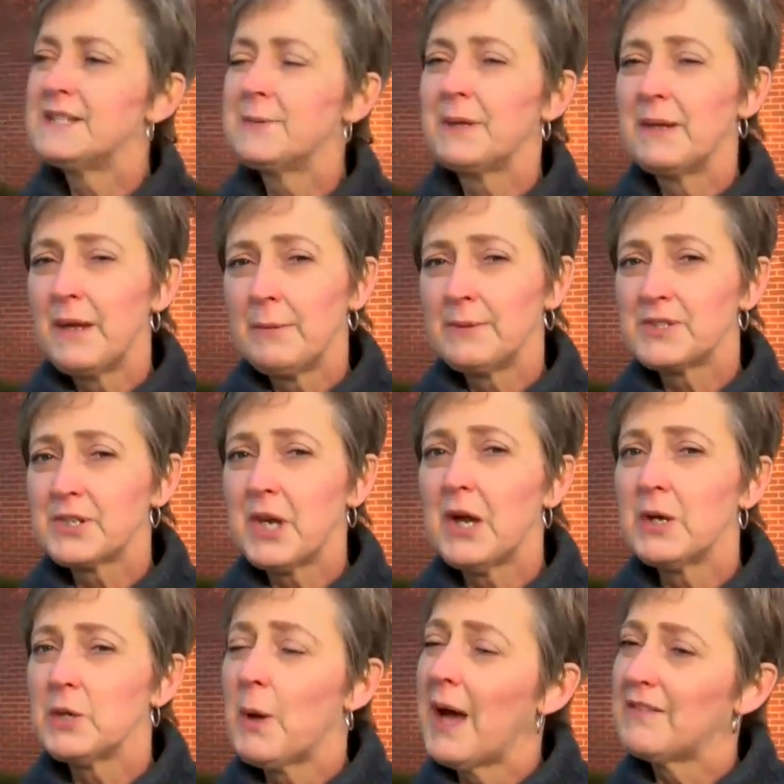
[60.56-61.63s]
to be able to go,
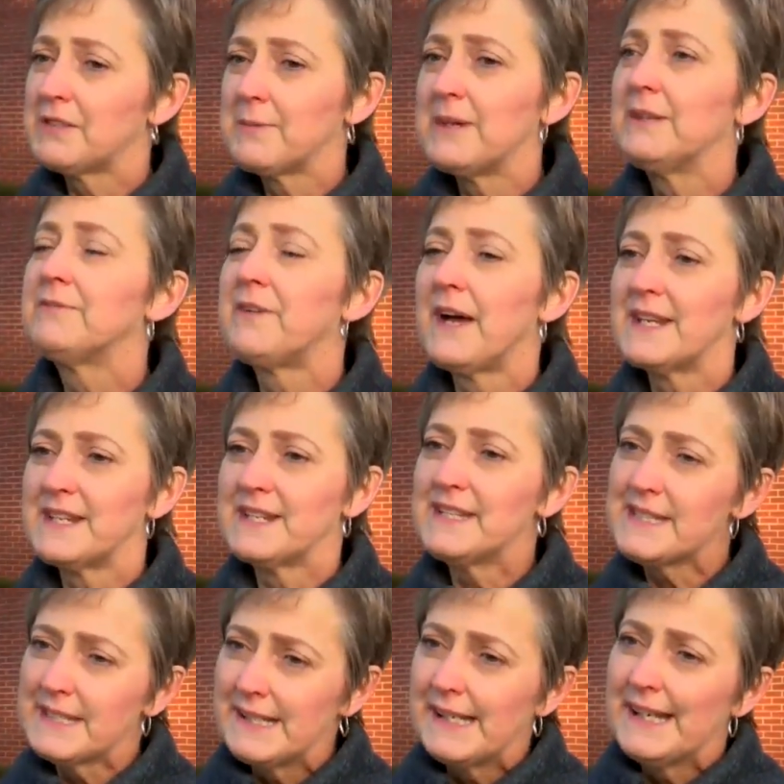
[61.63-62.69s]
you have to be
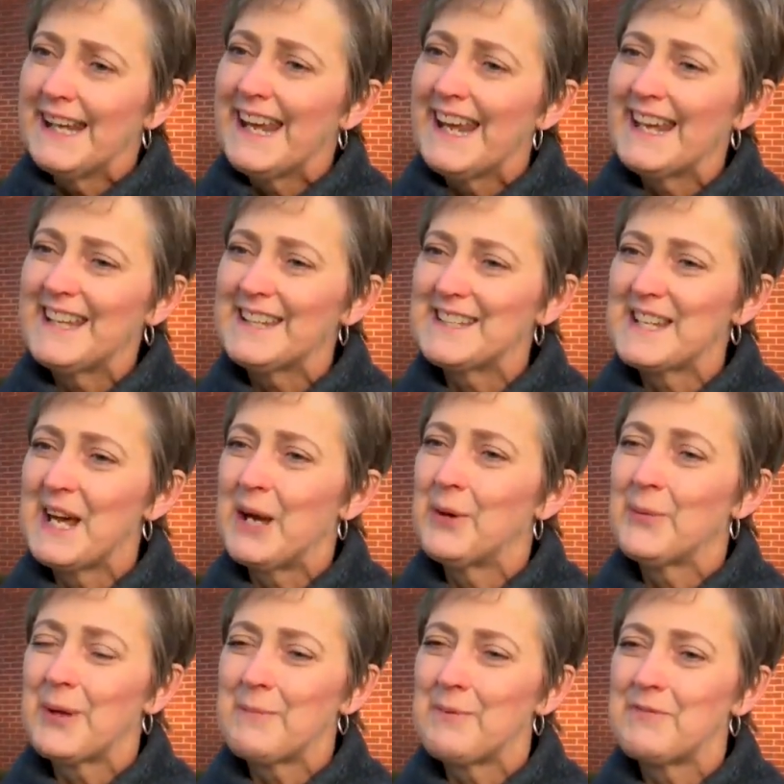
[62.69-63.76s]
invited. And uh,
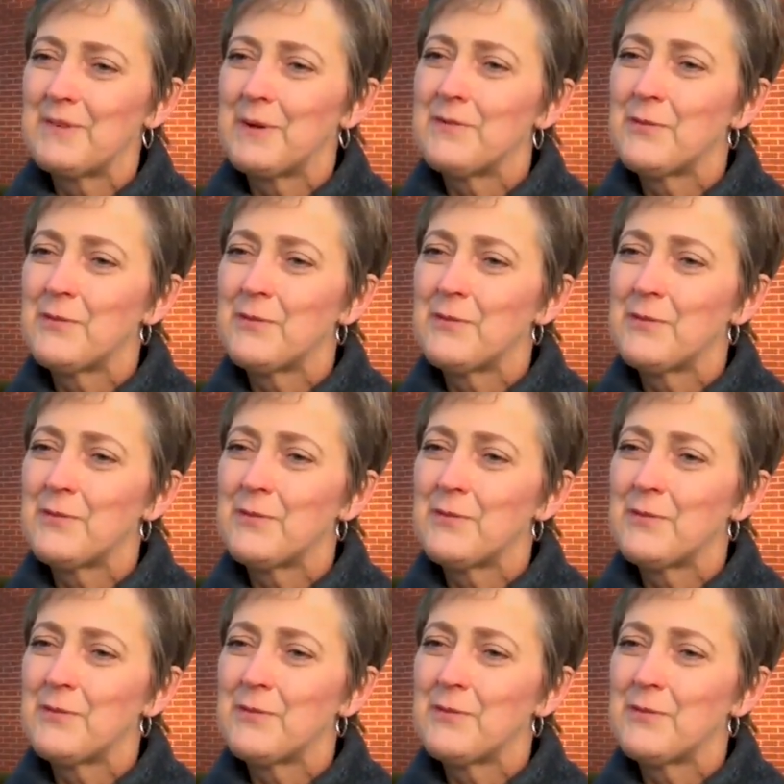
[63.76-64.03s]
we have been very